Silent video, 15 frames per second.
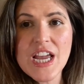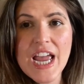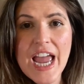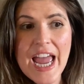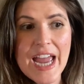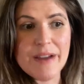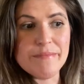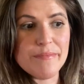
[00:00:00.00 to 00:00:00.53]

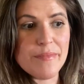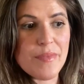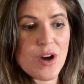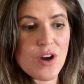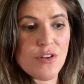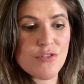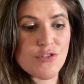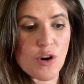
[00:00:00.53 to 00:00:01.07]

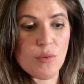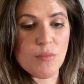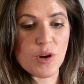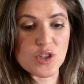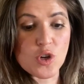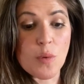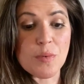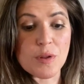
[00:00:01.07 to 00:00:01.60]
from on
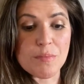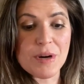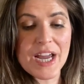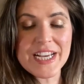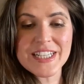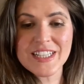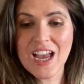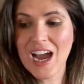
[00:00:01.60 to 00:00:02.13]
top of the
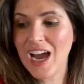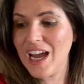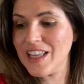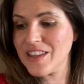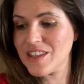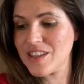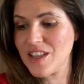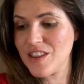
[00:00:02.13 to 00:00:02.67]
price,
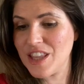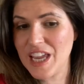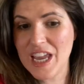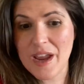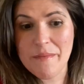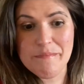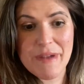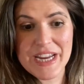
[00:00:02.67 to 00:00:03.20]
and they
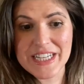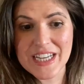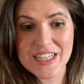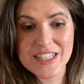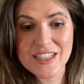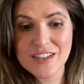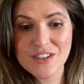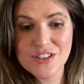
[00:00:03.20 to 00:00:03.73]
made
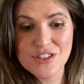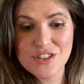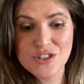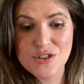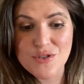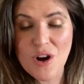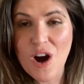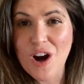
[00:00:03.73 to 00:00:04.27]
it
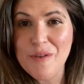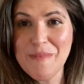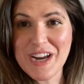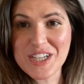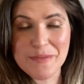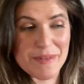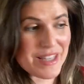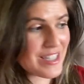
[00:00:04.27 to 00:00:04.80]
to our
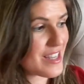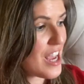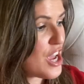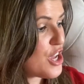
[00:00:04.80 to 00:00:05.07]
measurements.